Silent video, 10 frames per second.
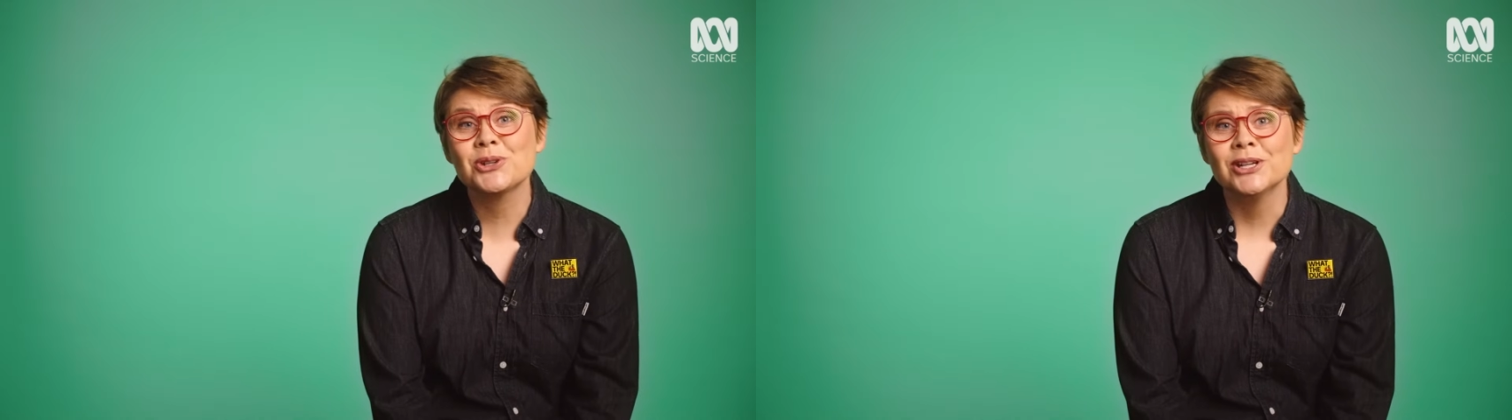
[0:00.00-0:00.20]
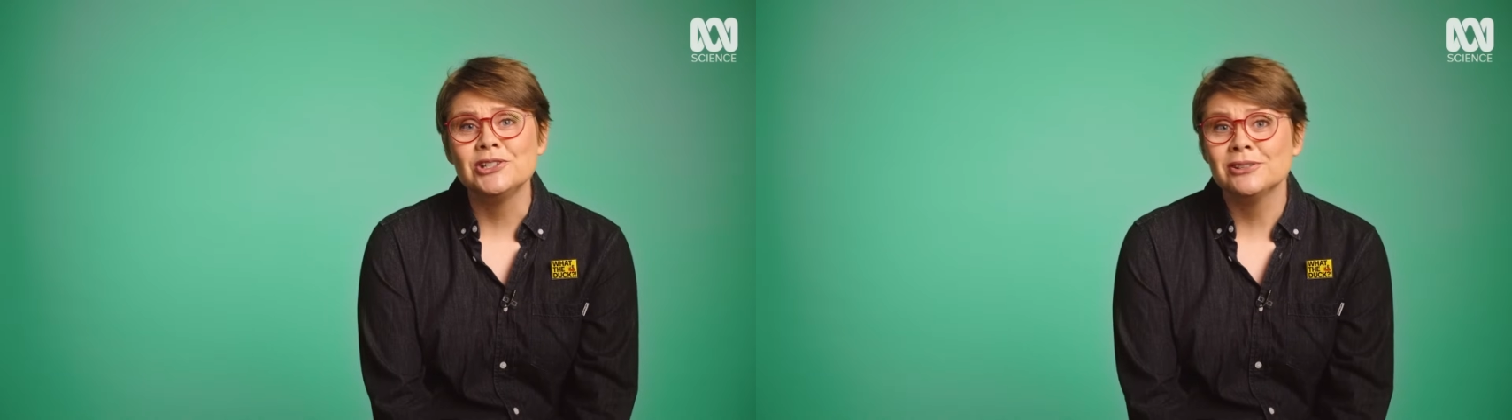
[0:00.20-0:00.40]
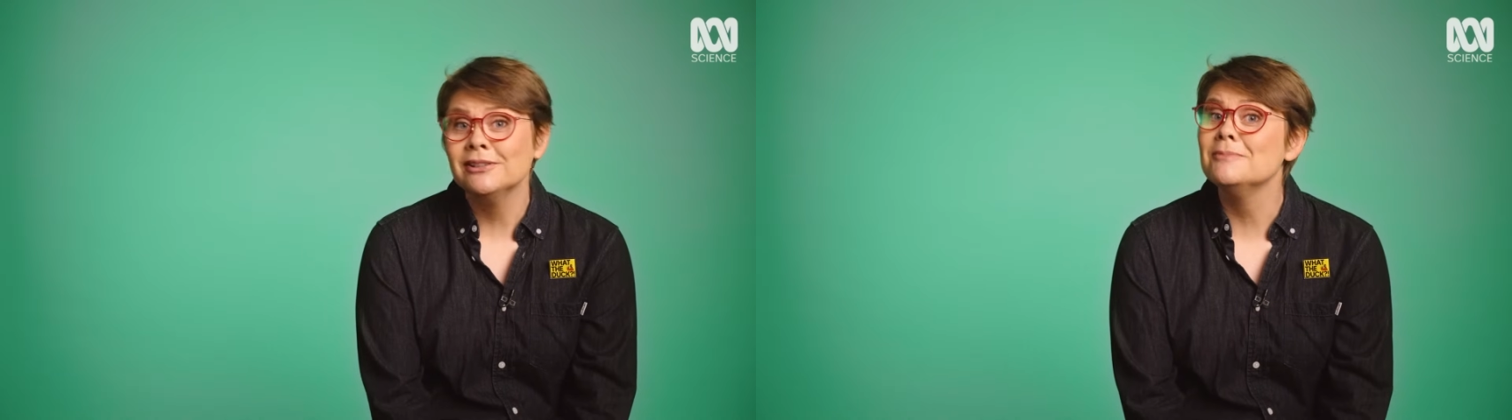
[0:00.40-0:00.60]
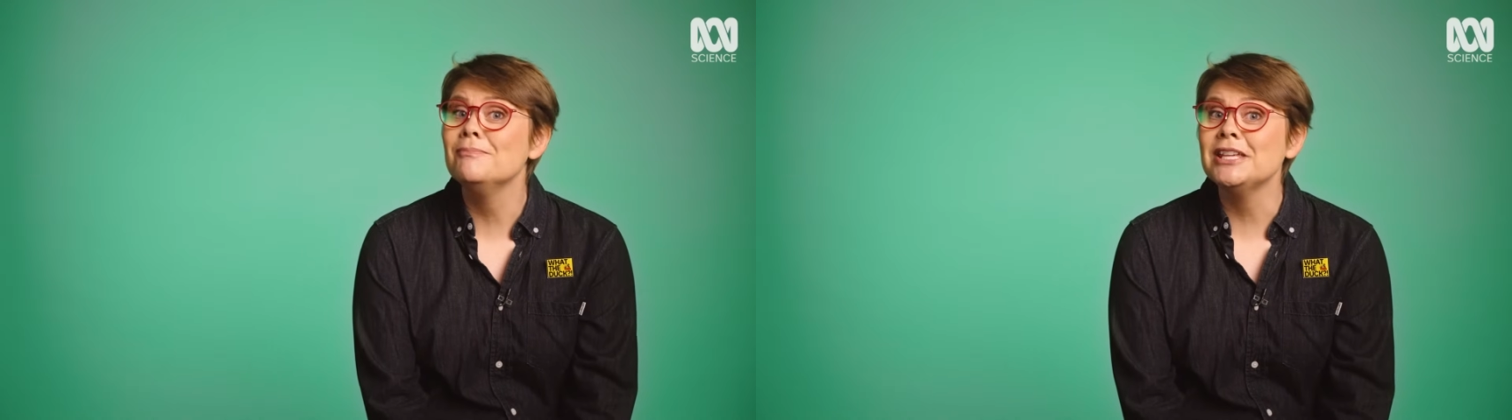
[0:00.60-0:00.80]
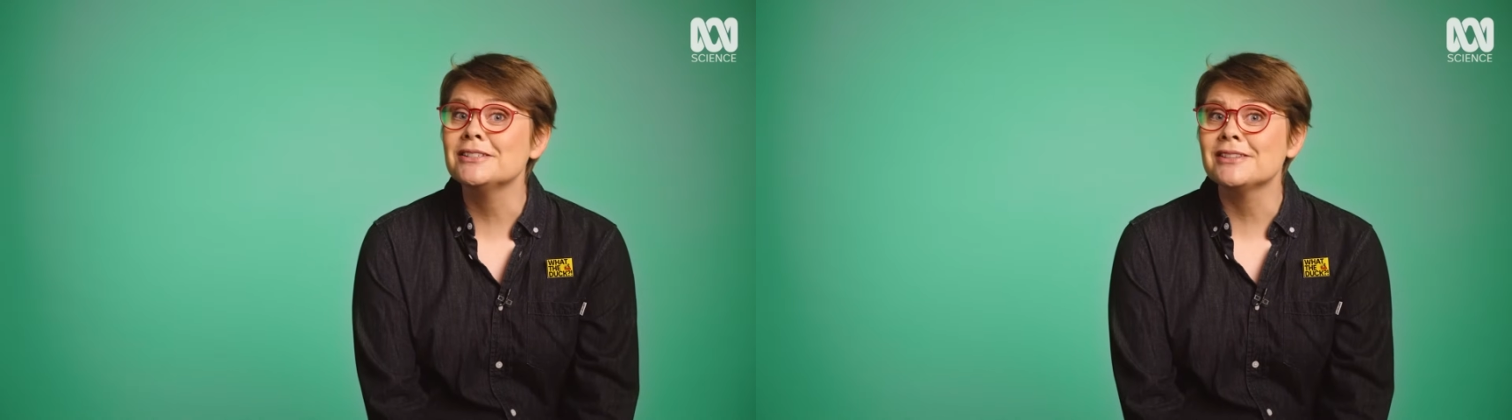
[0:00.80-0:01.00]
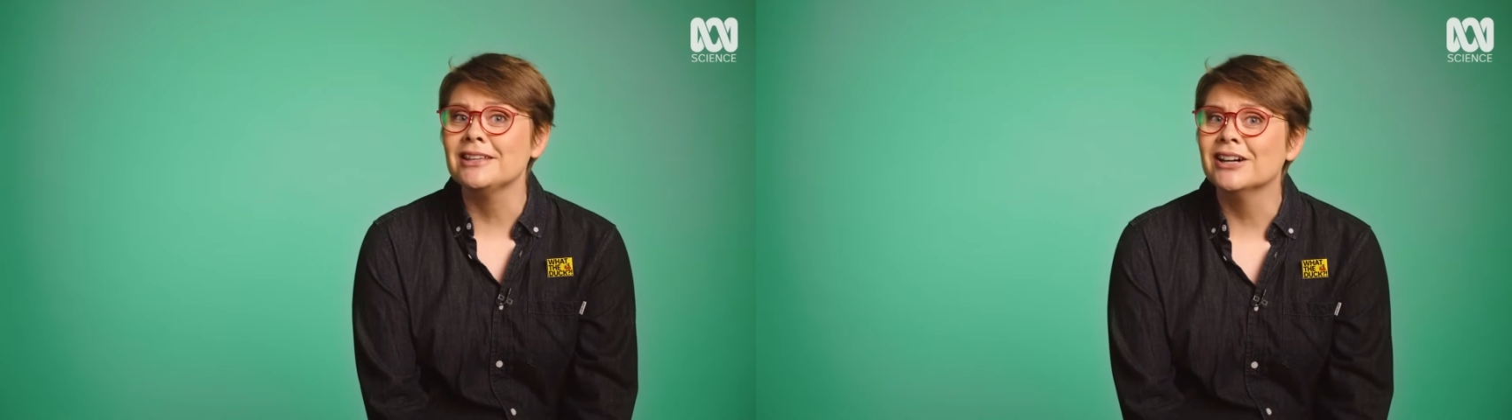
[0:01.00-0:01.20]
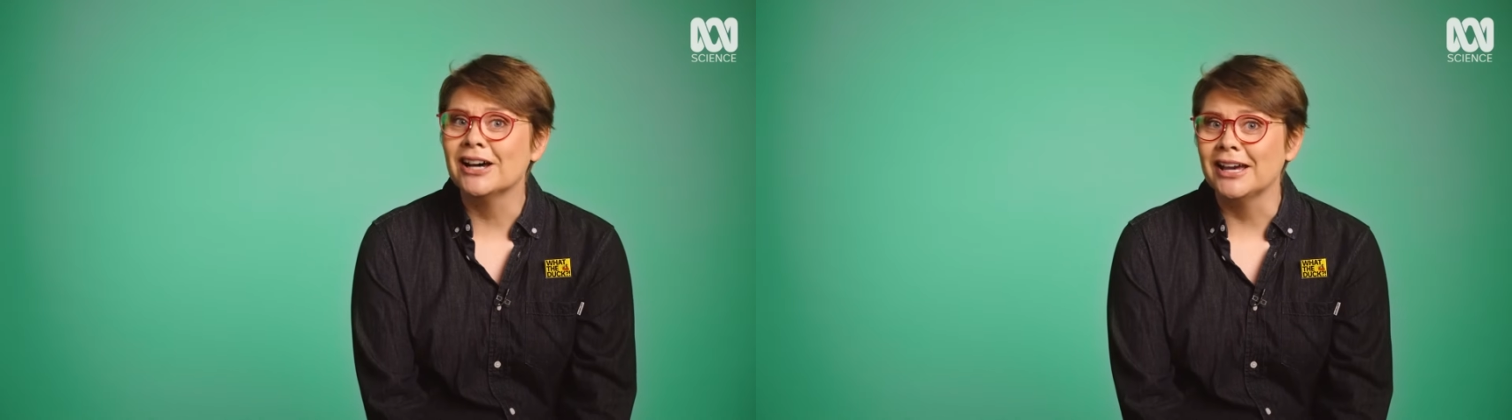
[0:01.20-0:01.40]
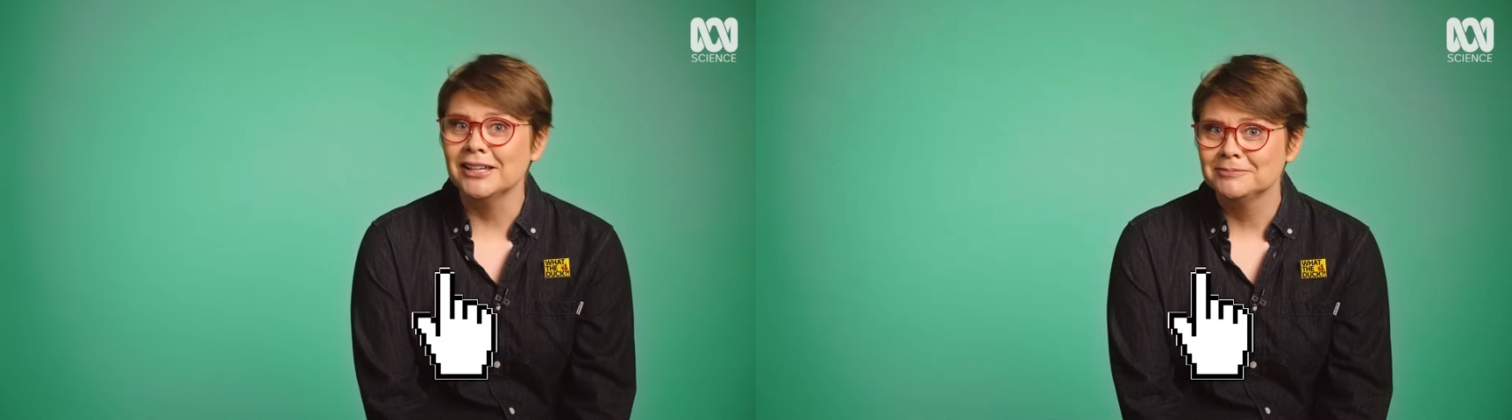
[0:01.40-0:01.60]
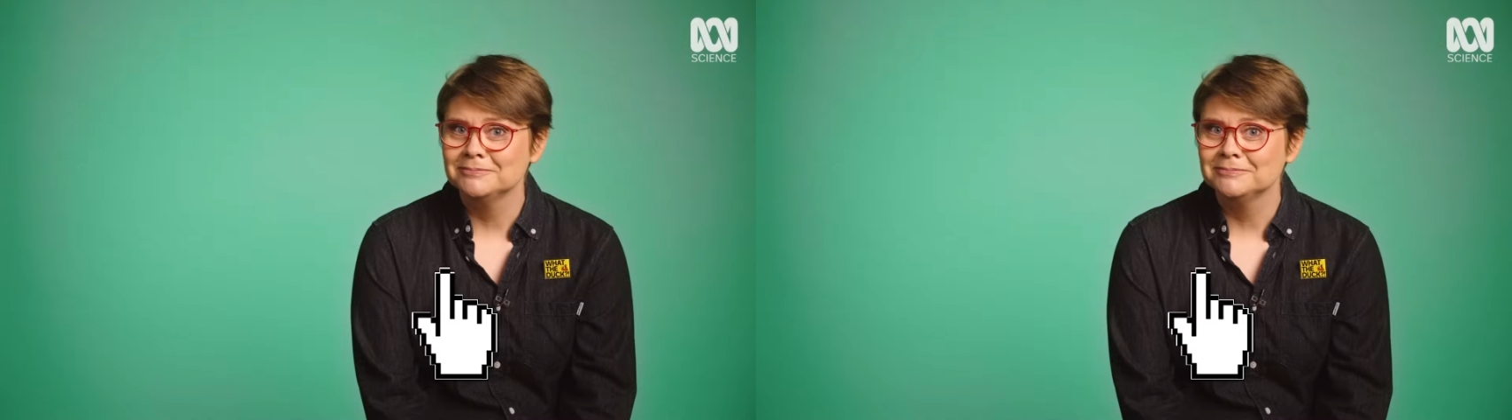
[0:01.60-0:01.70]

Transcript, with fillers: creature than meets the eye.